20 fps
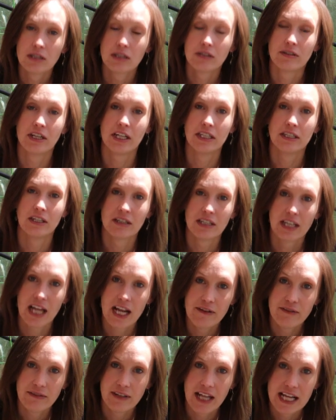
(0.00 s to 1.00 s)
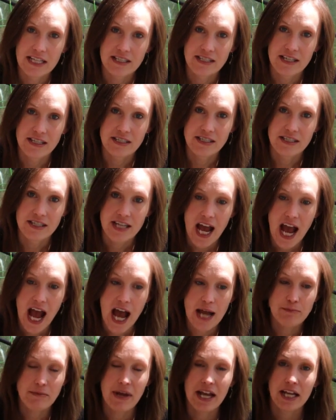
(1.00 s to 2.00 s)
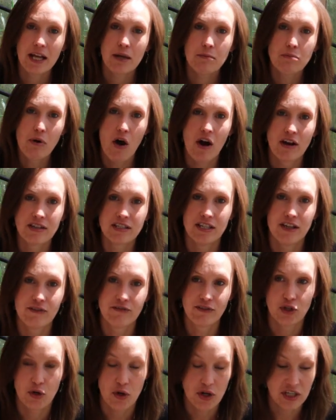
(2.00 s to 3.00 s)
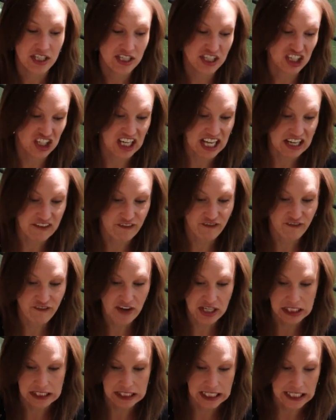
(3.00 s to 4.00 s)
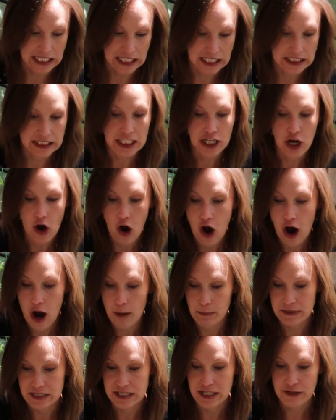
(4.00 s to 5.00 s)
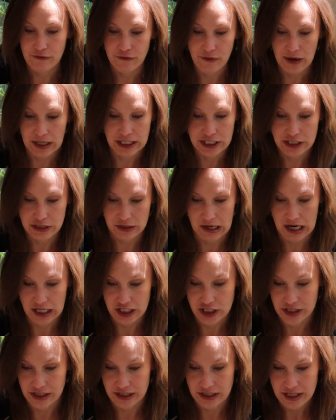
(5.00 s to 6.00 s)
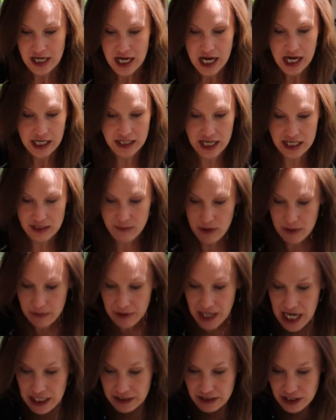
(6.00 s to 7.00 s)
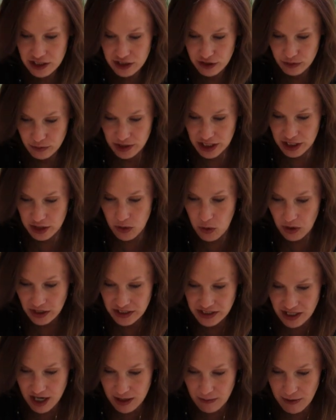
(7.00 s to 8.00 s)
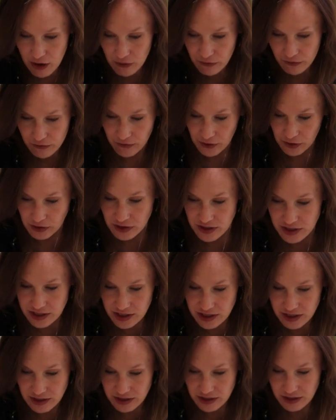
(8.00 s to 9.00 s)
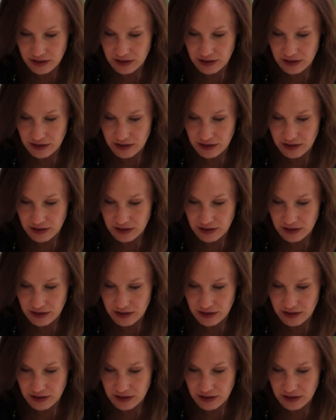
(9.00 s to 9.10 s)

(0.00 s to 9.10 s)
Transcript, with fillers: learning their life lessons, and making positive choices. They're like funneling it in the opposite fucking direction. And that's why we had these three coins come out first.